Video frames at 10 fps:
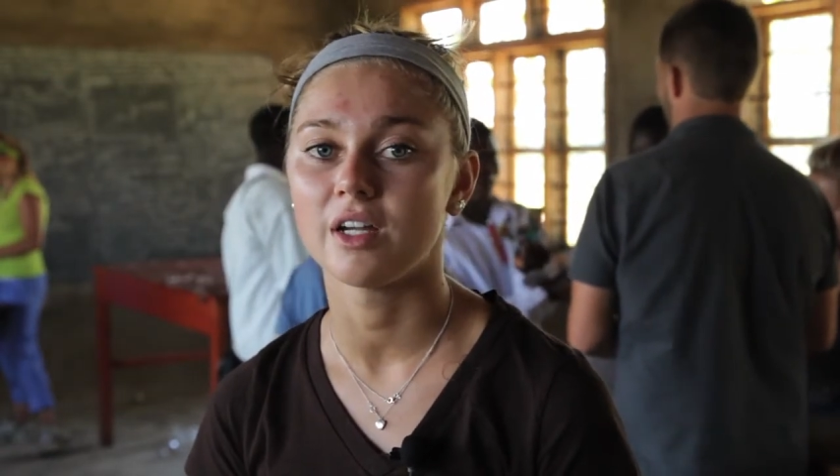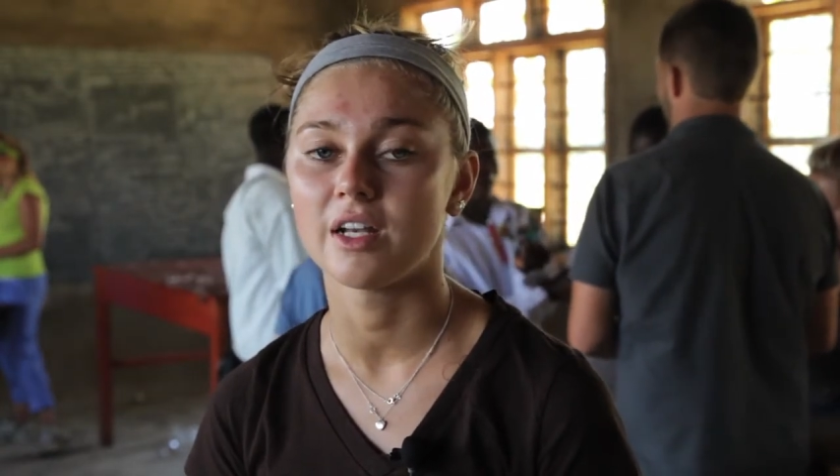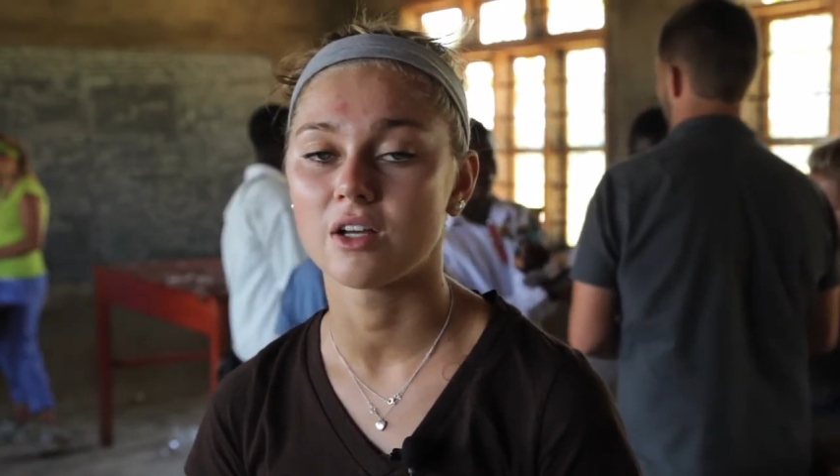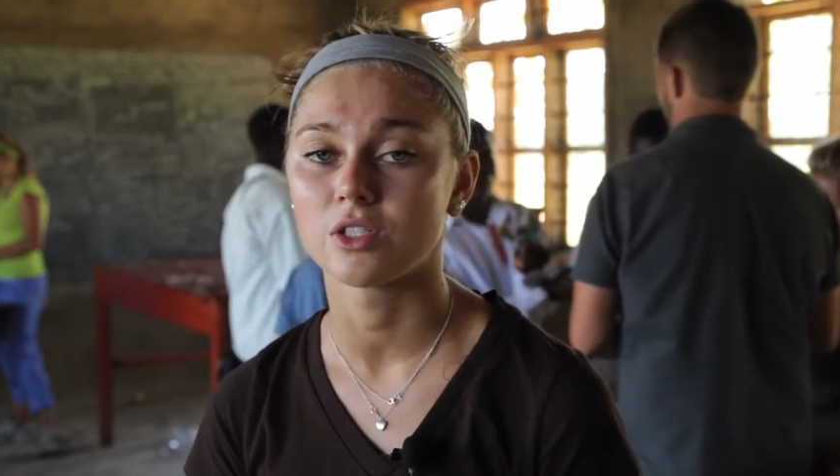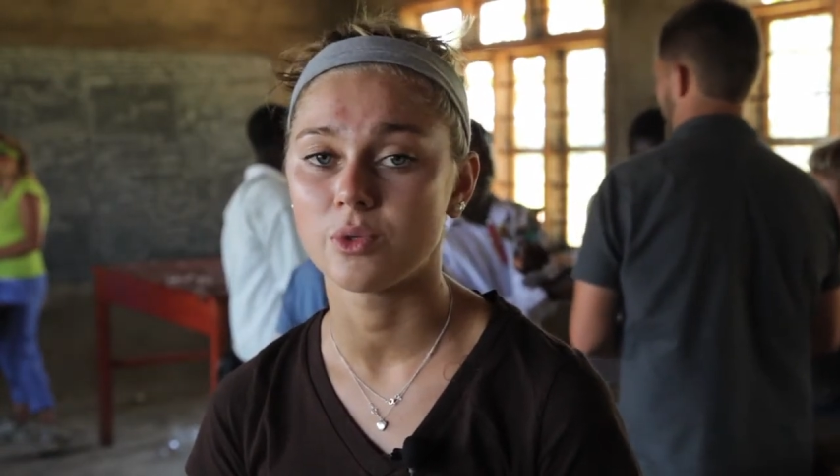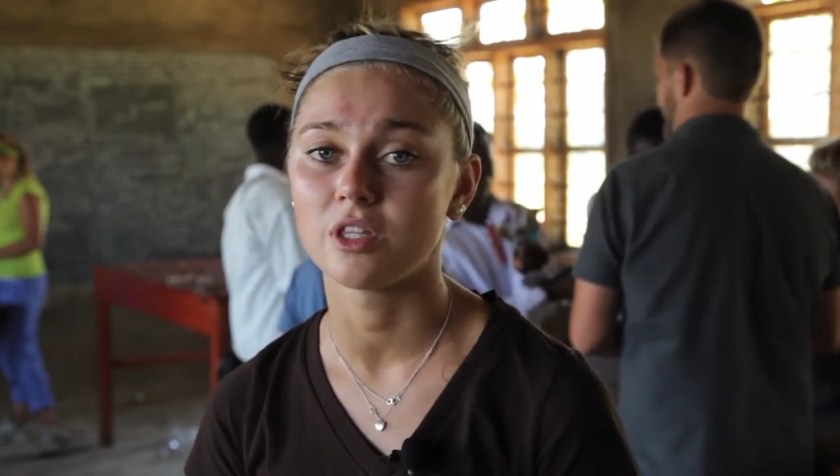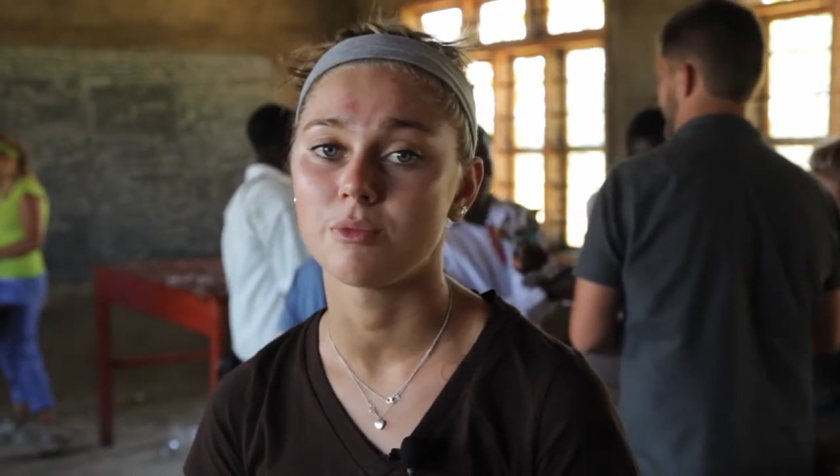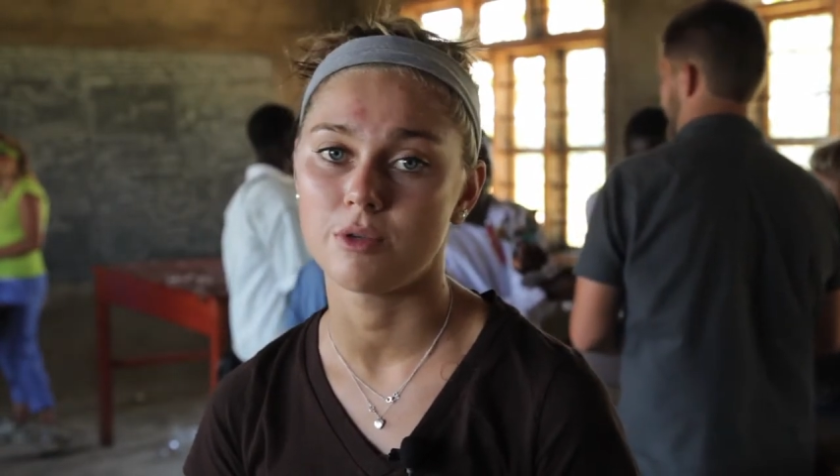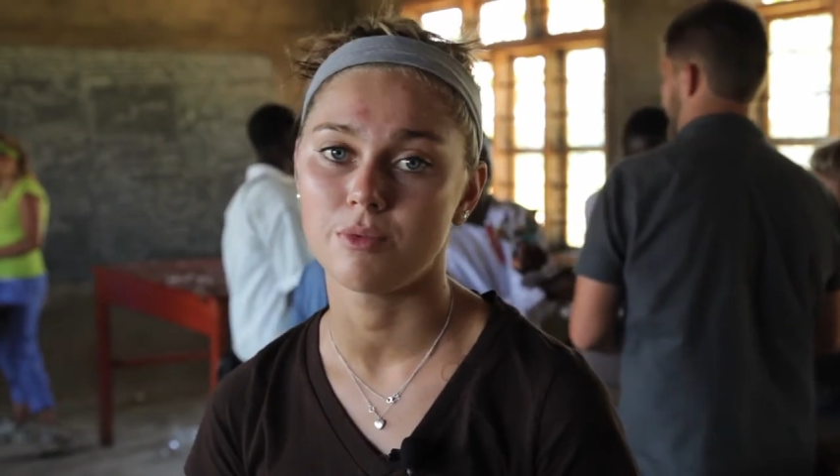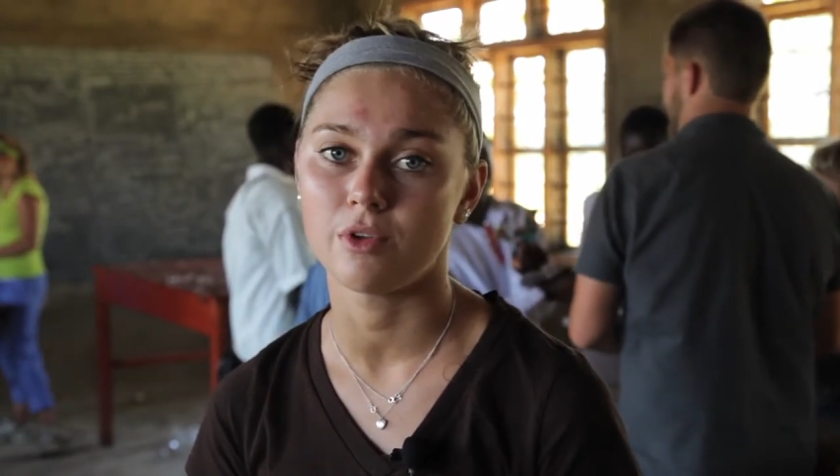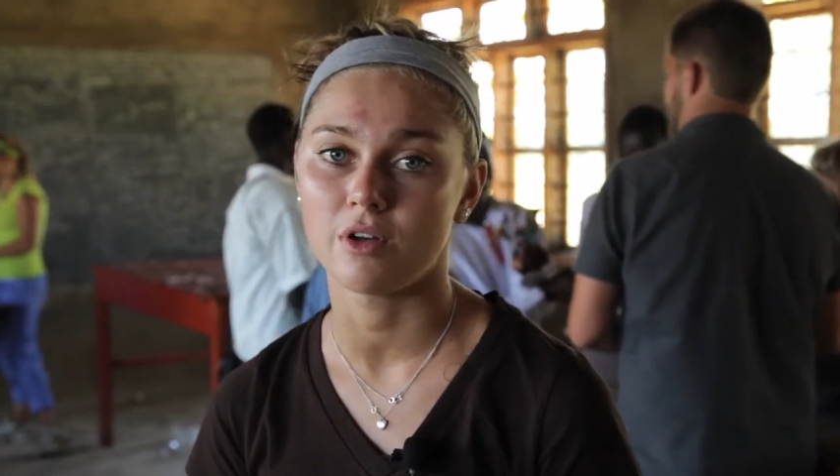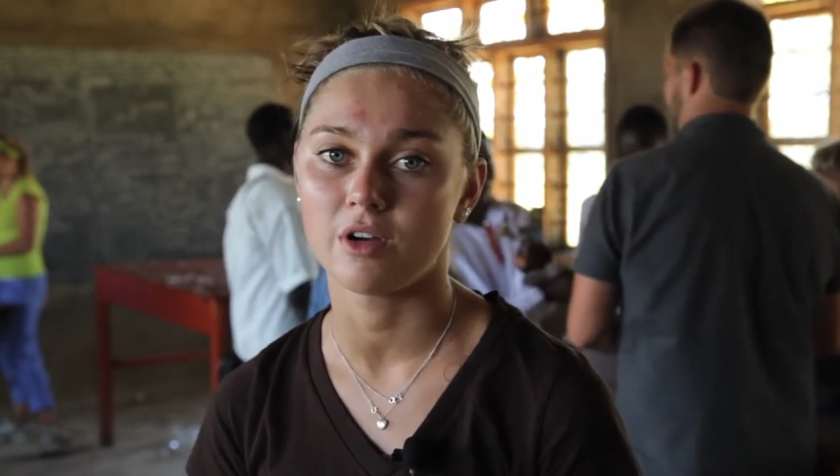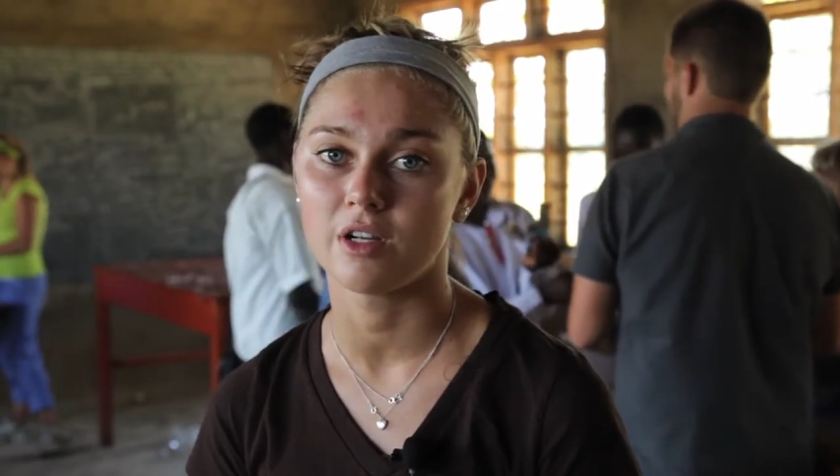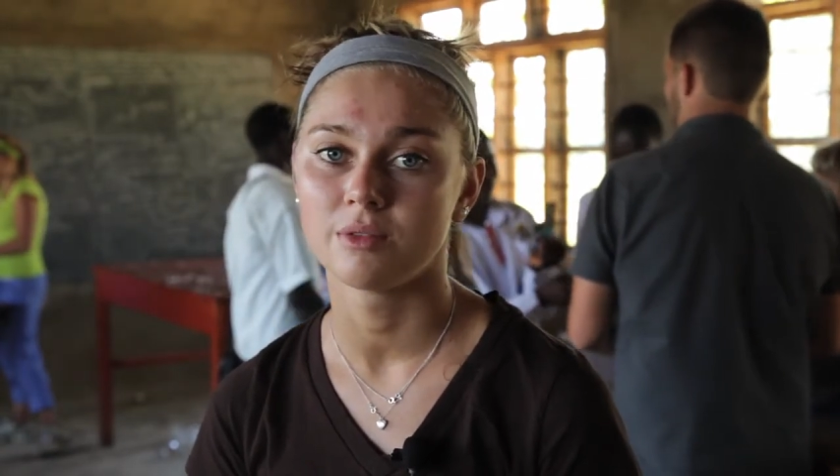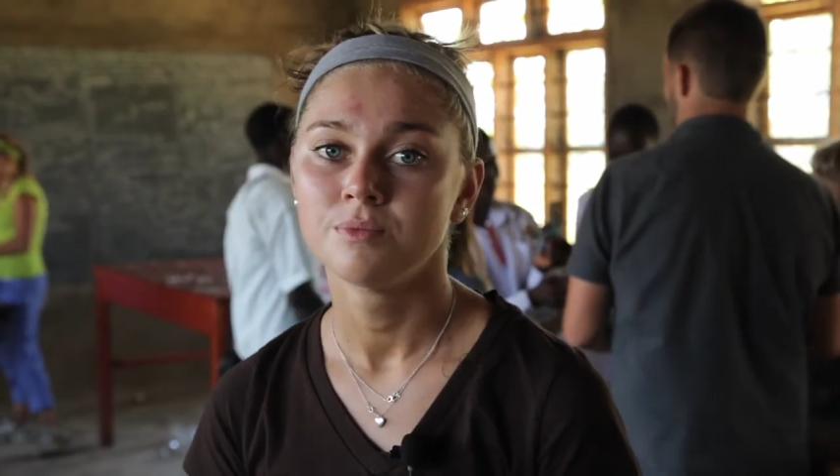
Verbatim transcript: and how sweet the people are